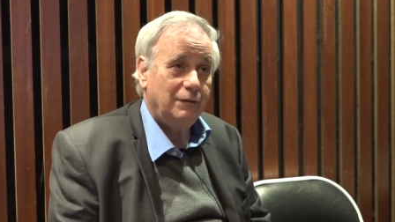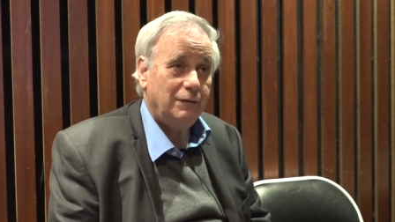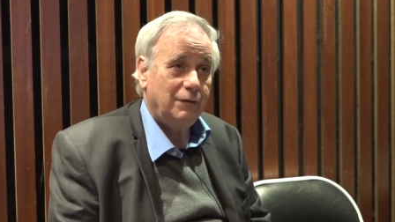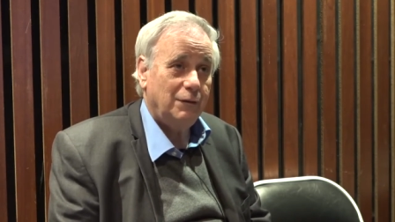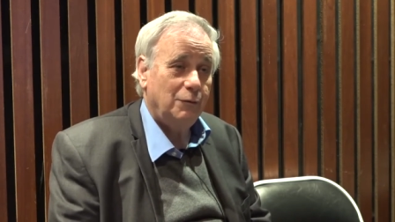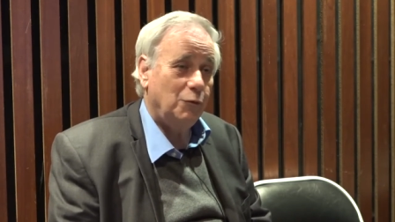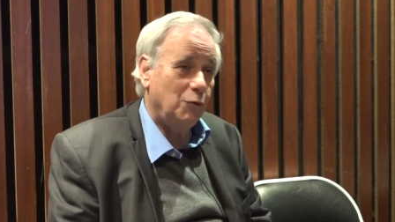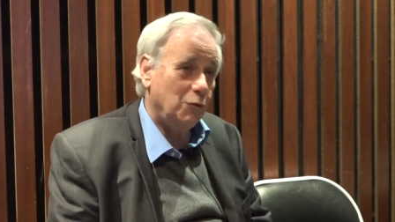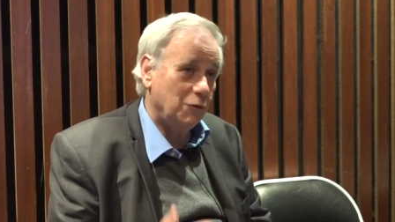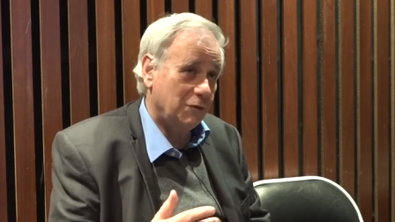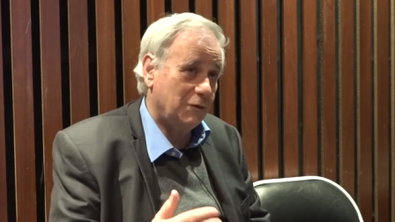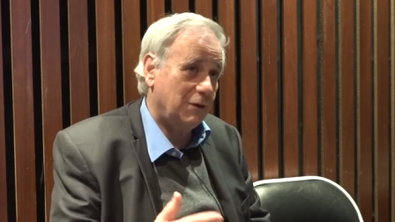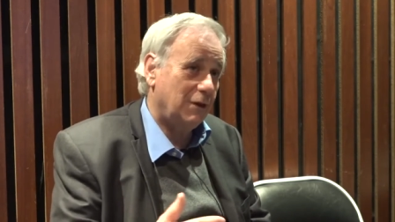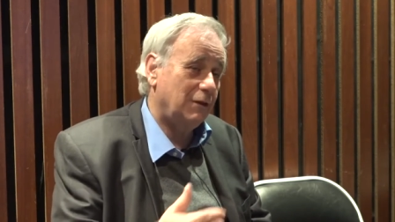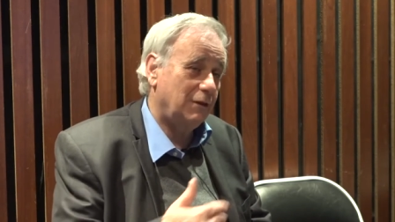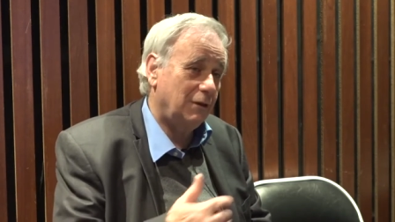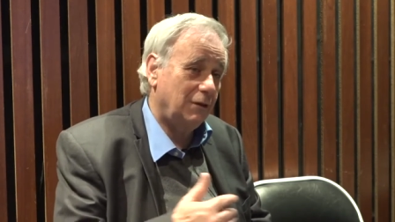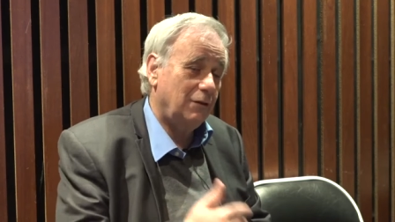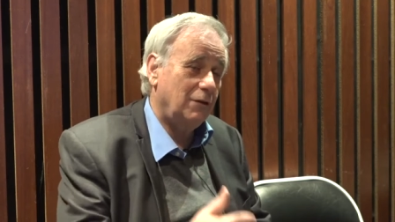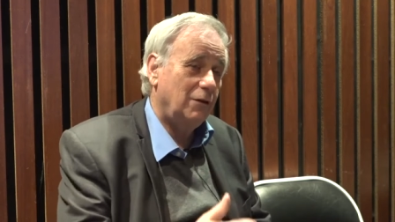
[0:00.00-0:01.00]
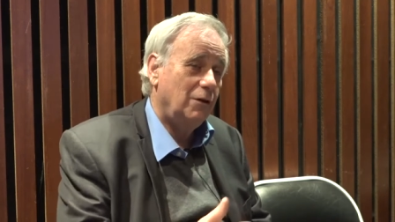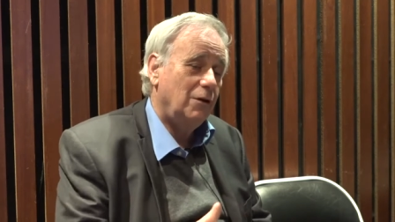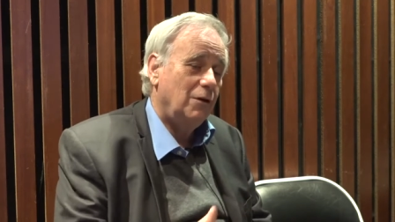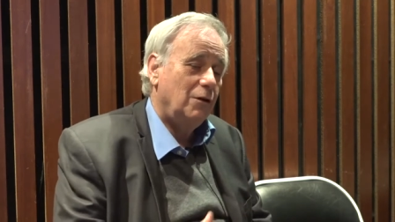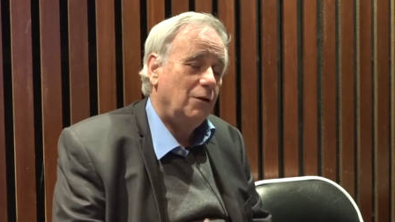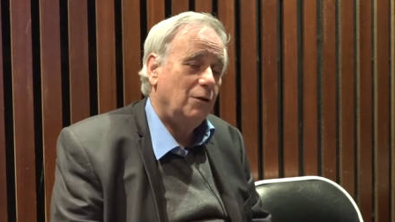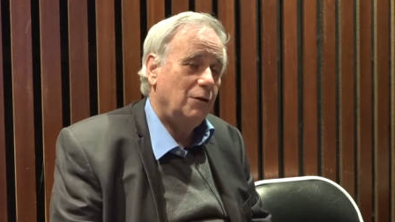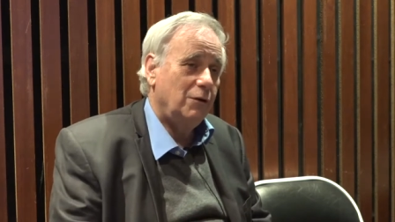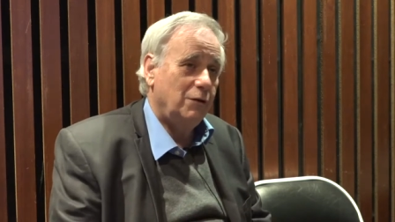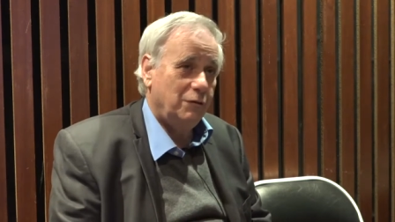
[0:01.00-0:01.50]
The war started
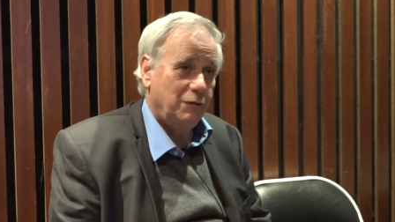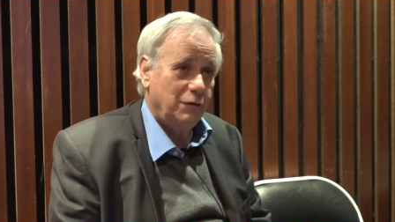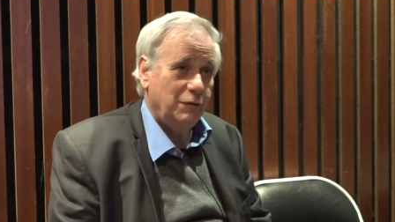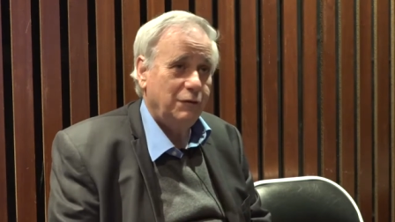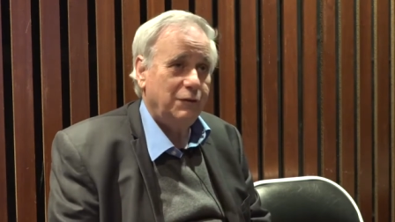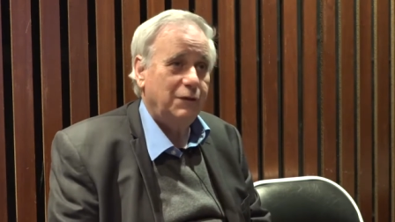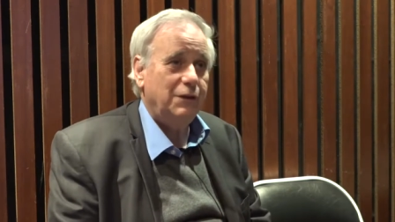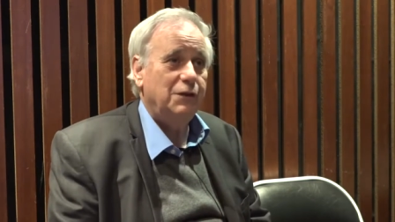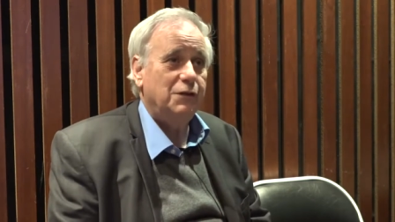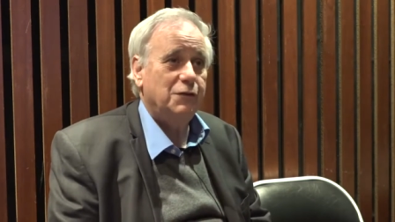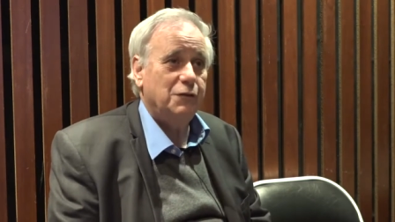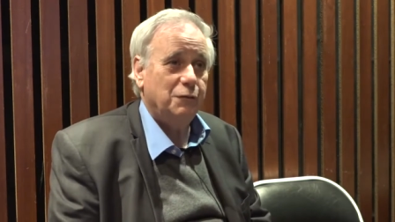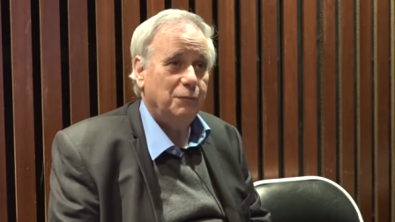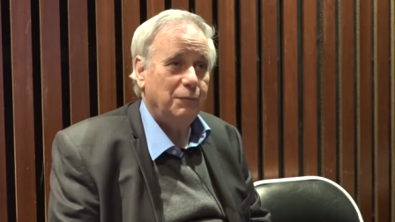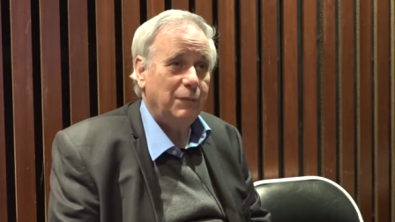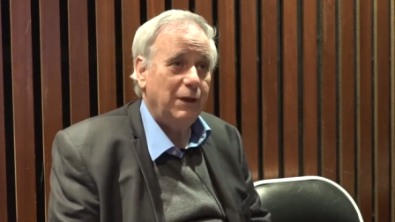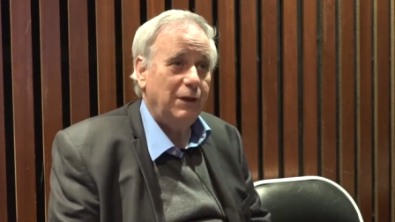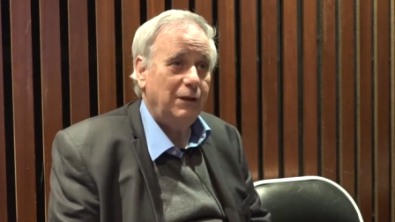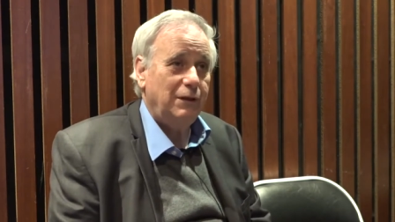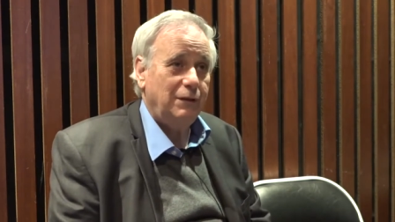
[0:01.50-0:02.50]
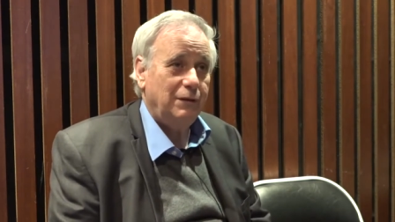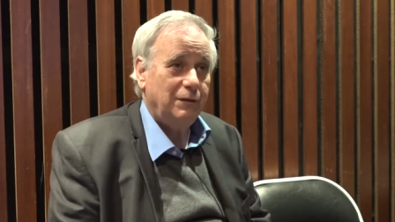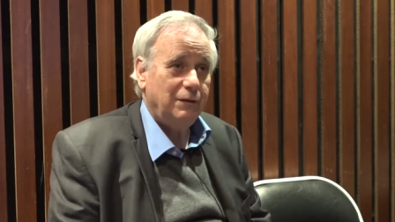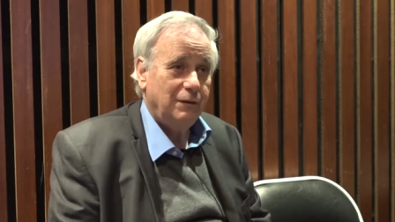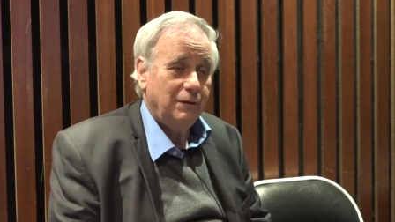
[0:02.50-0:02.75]
on the 15th of May